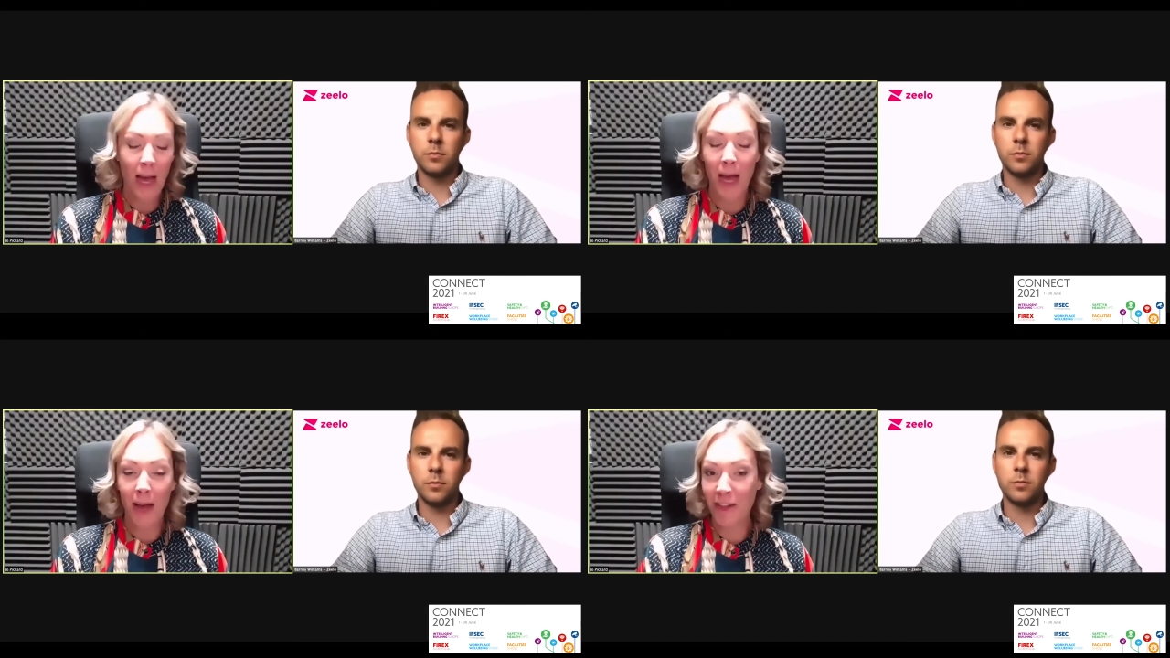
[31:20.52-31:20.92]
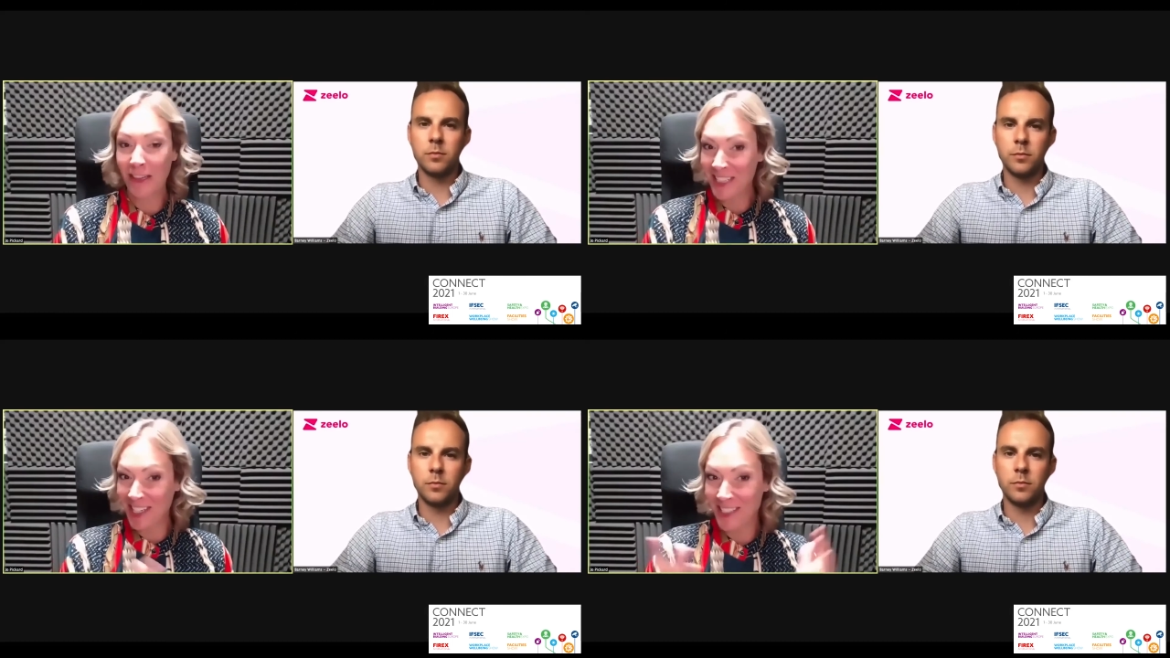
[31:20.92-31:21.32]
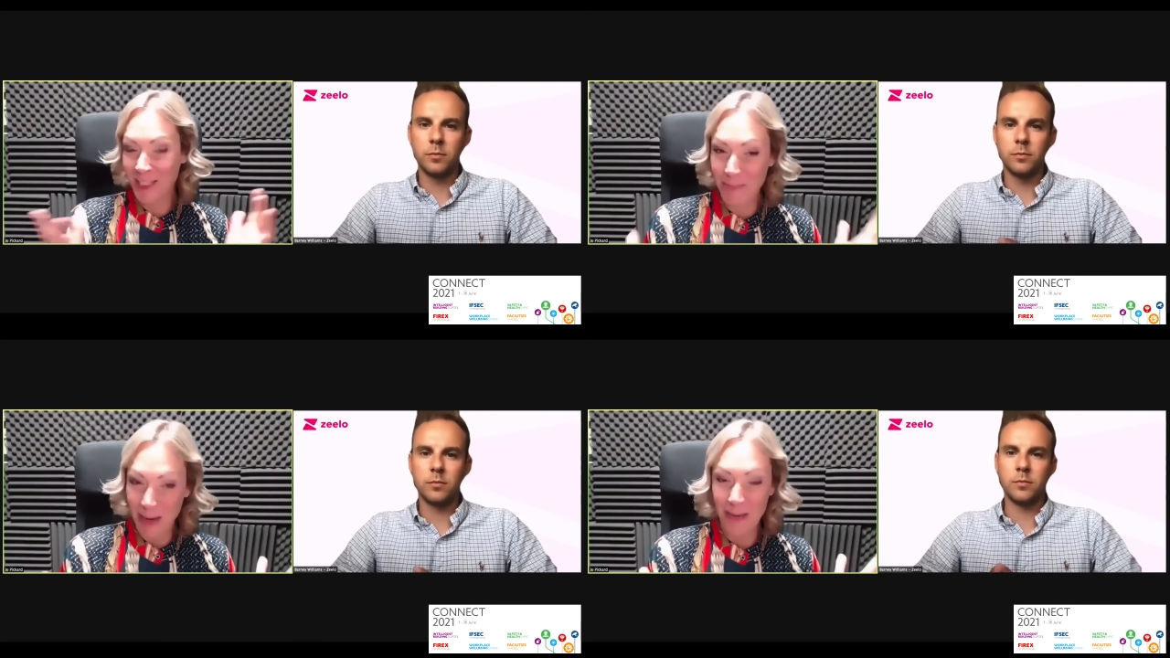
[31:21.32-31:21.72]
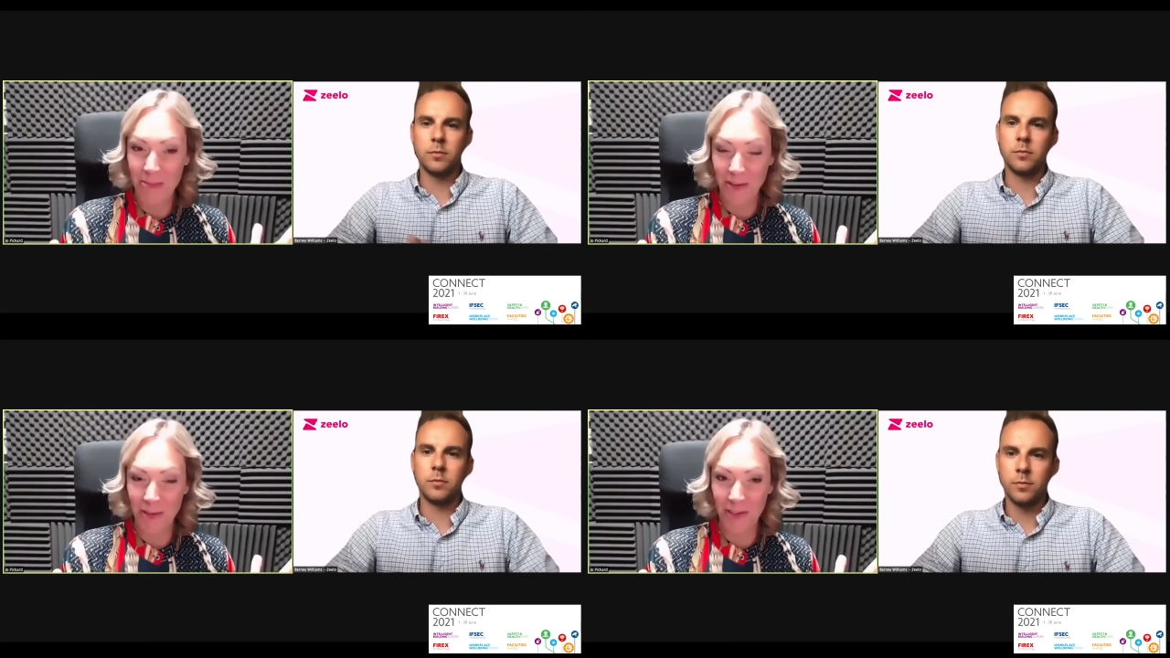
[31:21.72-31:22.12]
Speaker 1: a, a fantastic
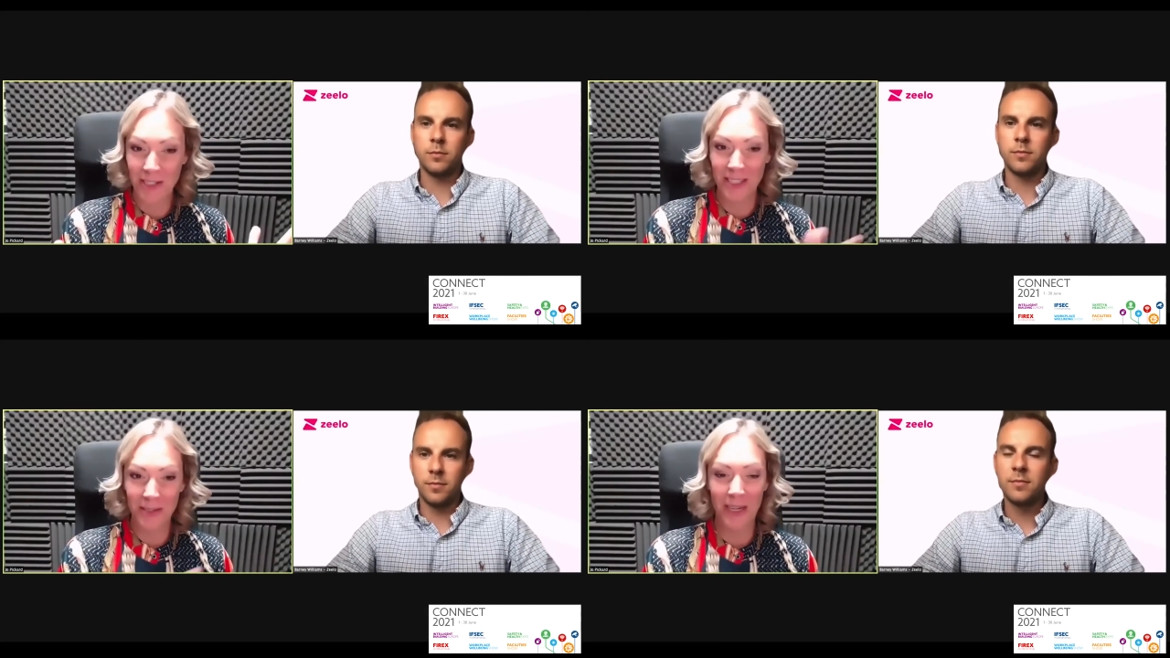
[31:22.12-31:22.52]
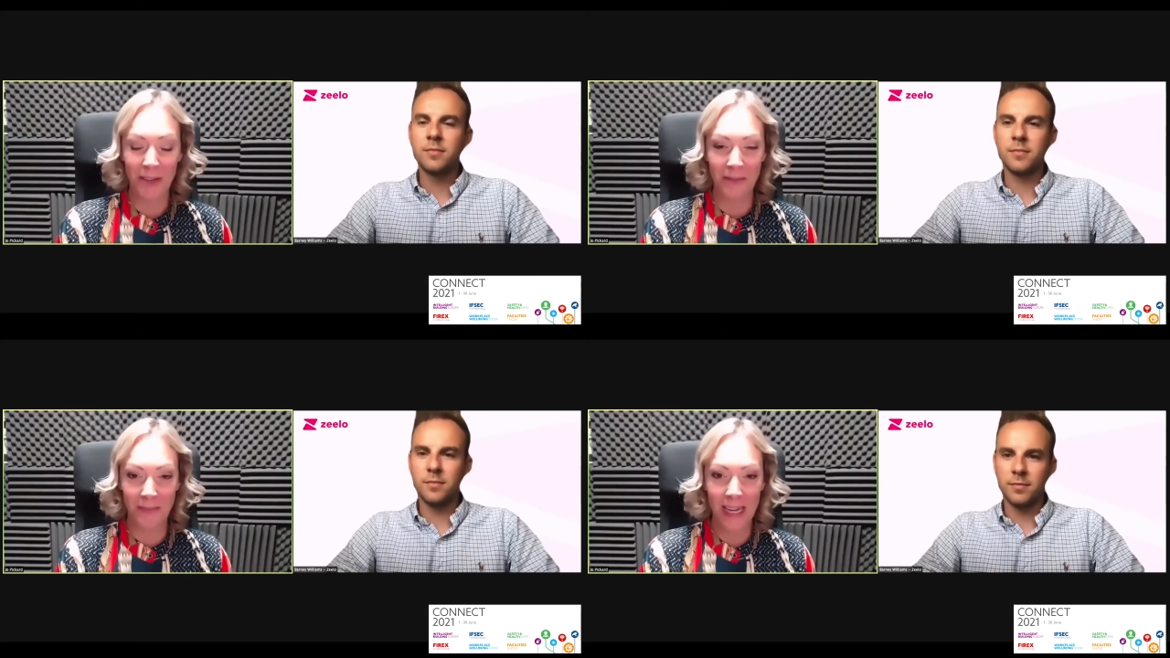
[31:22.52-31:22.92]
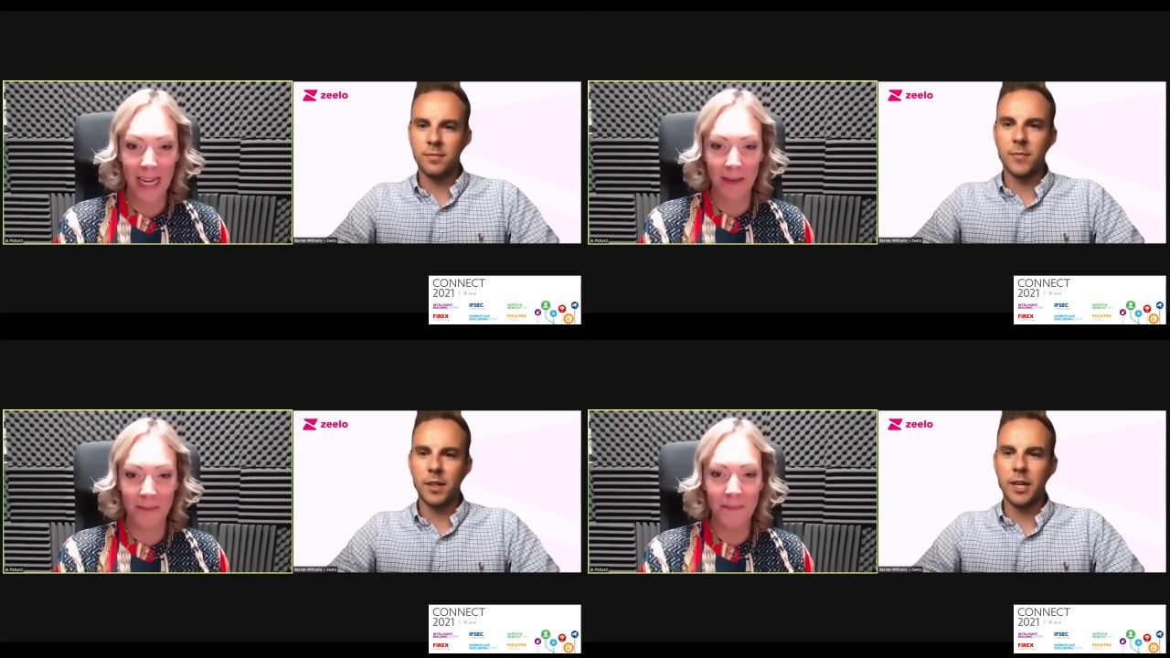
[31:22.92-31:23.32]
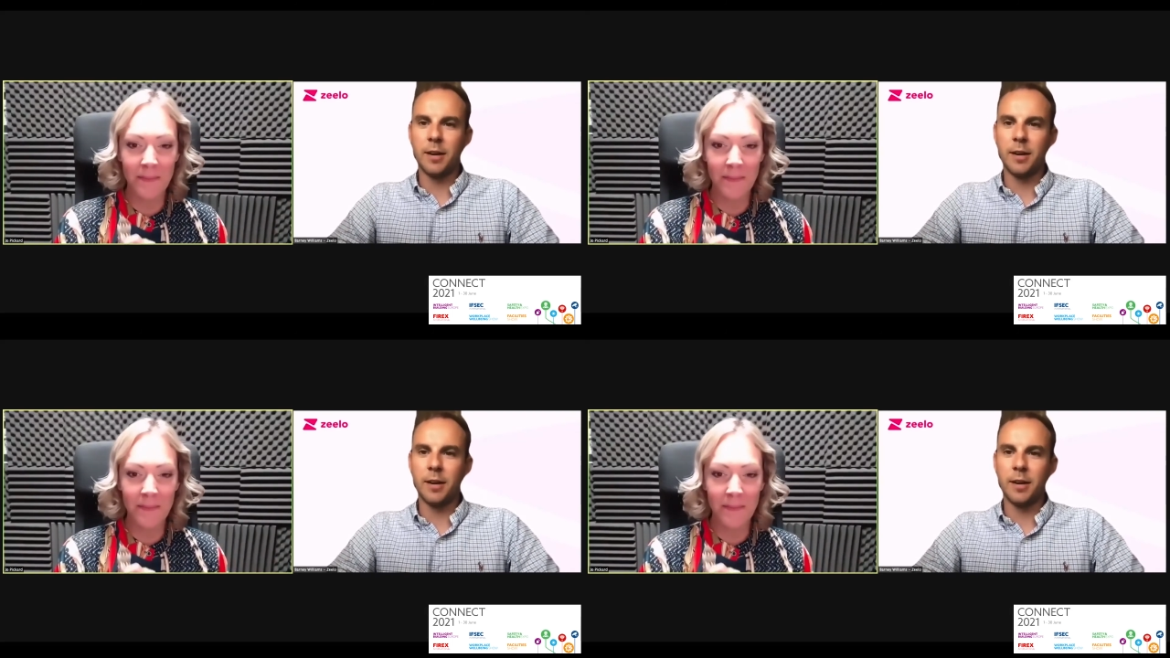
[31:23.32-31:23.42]
byproduct as well. Um,